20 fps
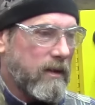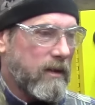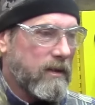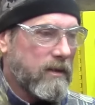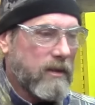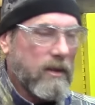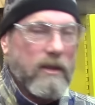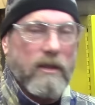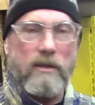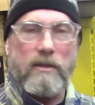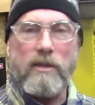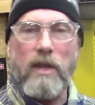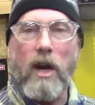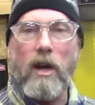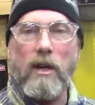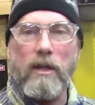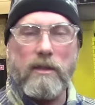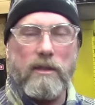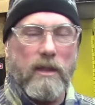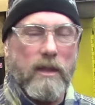little
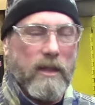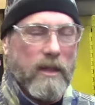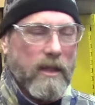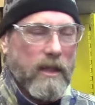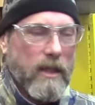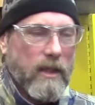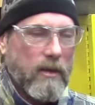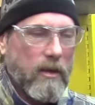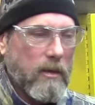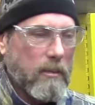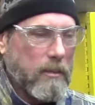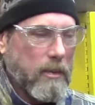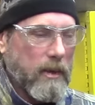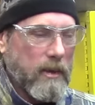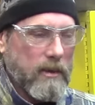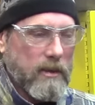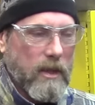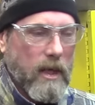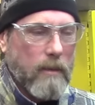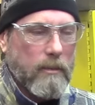Dart that he had all
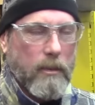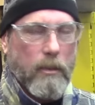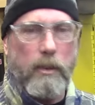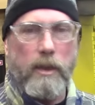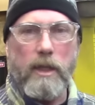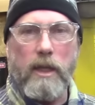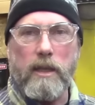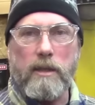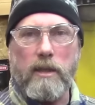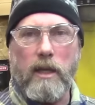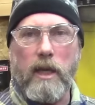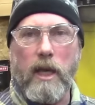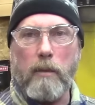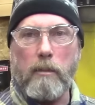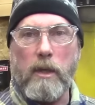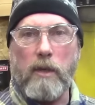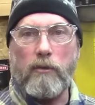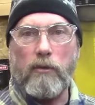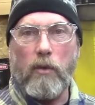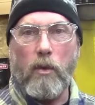built up, and we got the
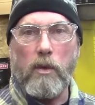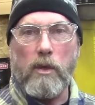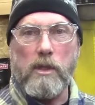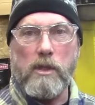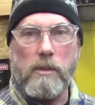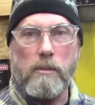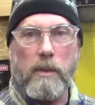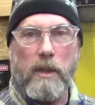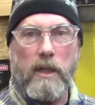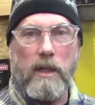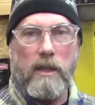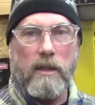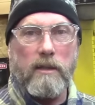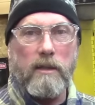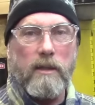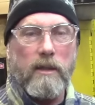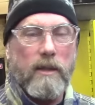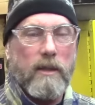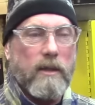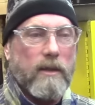Hemi 4-speed
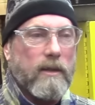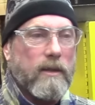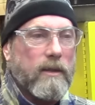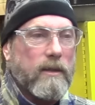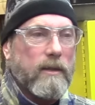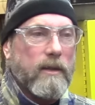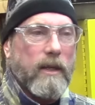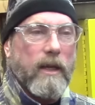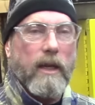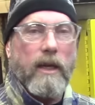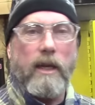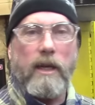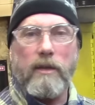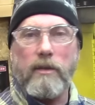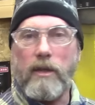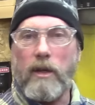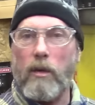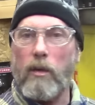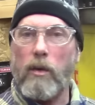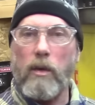and
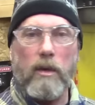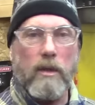the whole